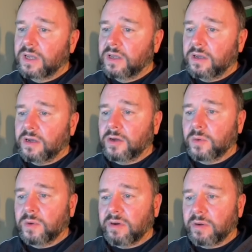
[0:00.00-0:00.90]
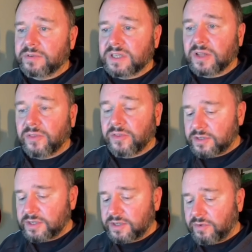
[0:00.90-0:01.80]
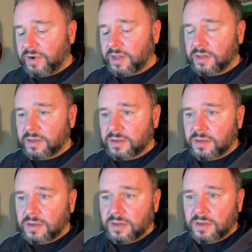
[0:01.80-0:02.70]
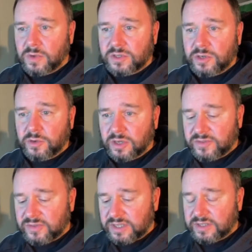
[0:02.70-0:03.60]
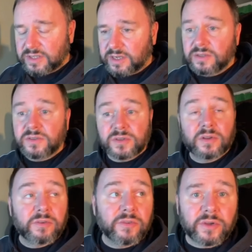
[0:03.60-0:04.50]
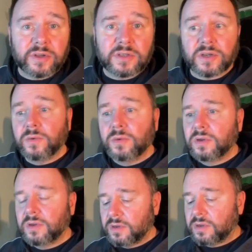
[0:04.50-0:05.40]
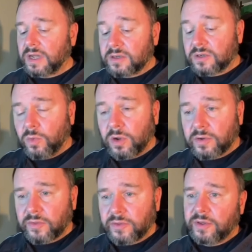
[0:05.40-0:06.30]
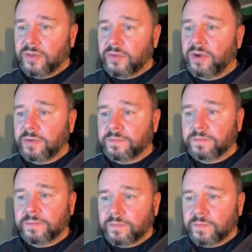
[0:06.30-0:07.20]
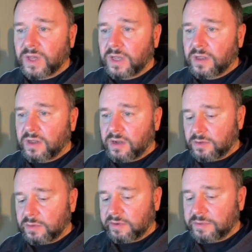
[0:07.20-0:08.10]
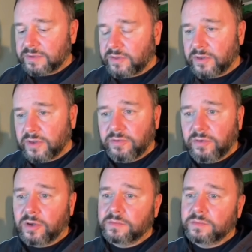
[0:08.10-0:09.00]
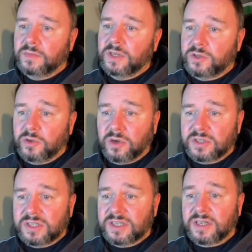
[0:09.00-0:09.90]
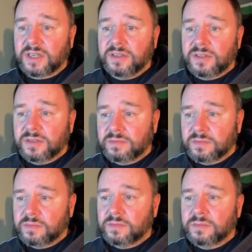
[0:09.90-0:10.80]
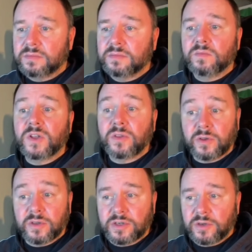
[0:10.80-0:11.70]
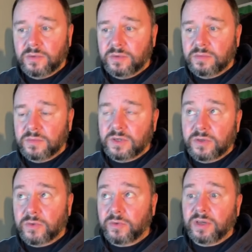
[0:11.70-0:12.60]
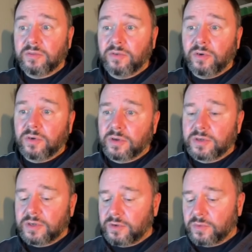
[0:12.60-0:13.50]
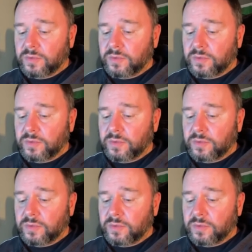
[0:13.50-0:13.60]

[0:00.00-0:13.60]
How do we represent 33? Well, it's 2 lots of 16s, 32, and a 1, 33. How do we represent 34? 2 lots of 16s, 32, 3, 4, and a 2.